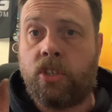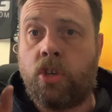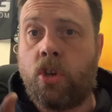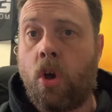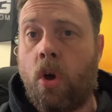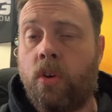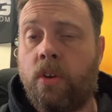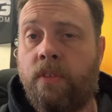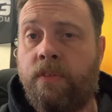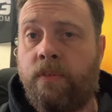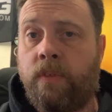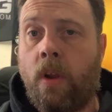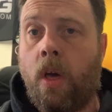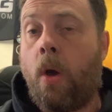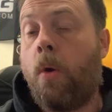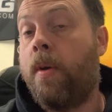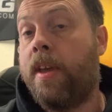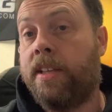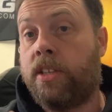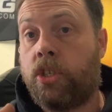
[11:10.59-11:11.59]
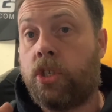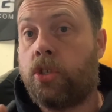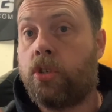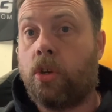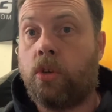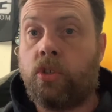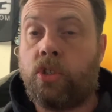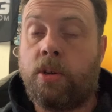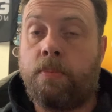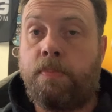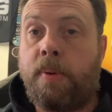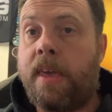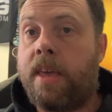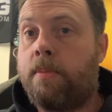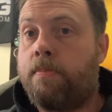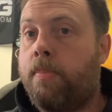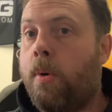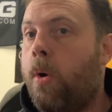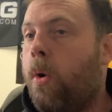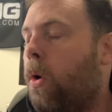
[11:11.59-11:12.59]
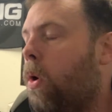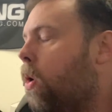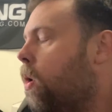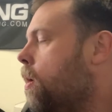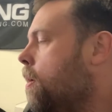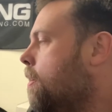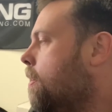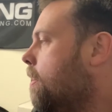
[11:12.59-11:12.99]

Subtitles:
got a flow. It's such a big bore,